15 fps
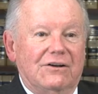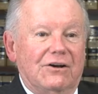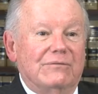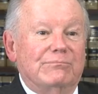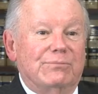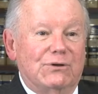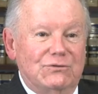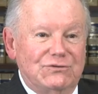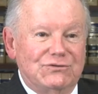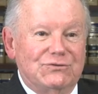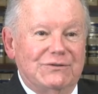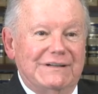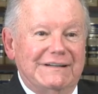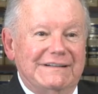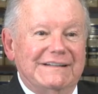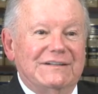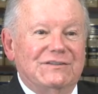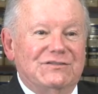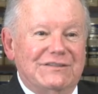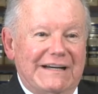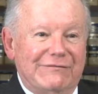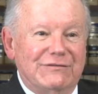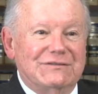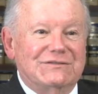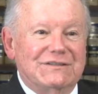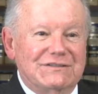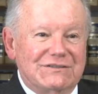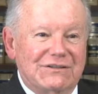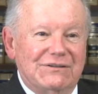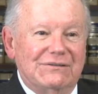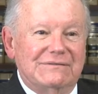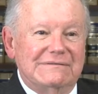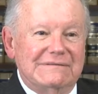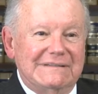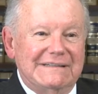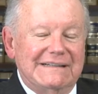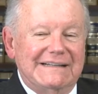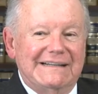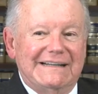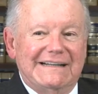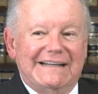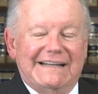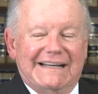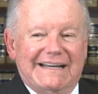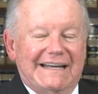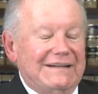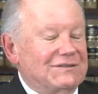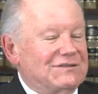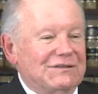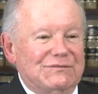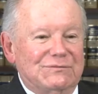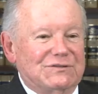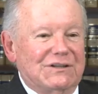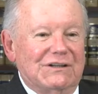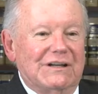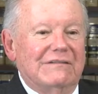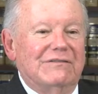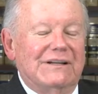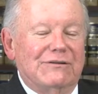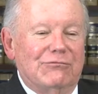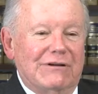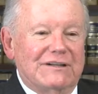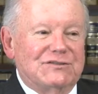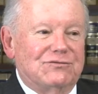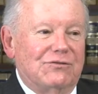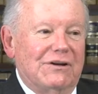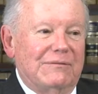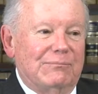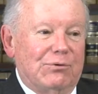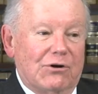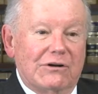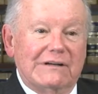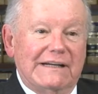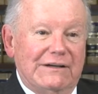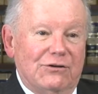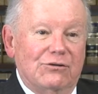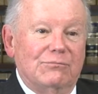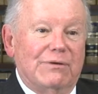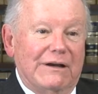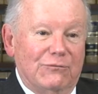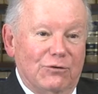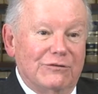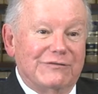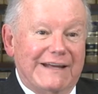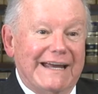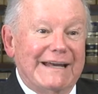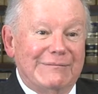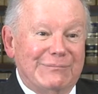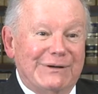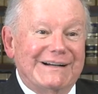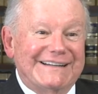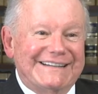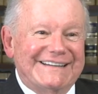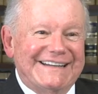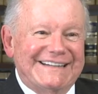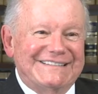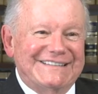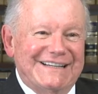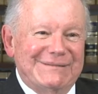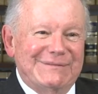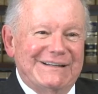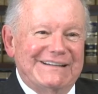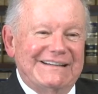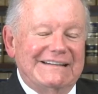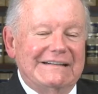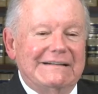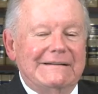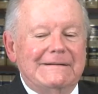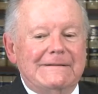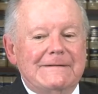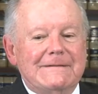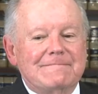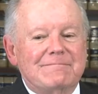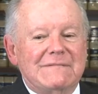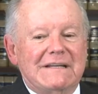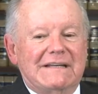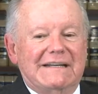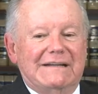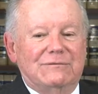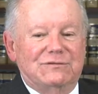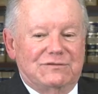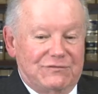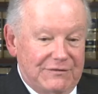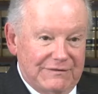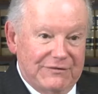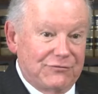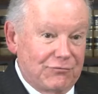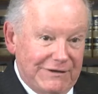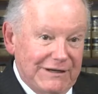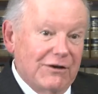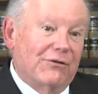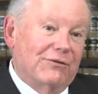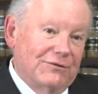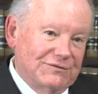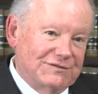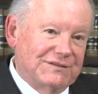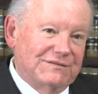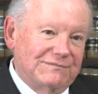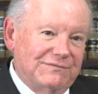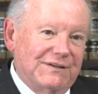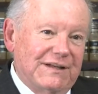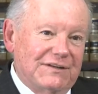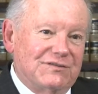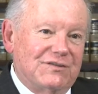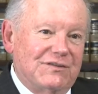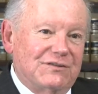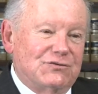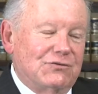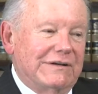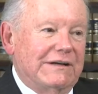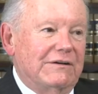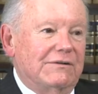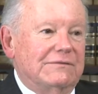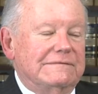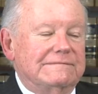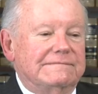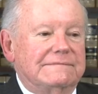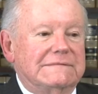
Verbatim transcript: on Post Street yes, in San Francisco. I know it, yes. And so it was a lovely restaurant, partly owned by Wolfgang Puck at that yes. time, I think. it was three owners, plus the trio.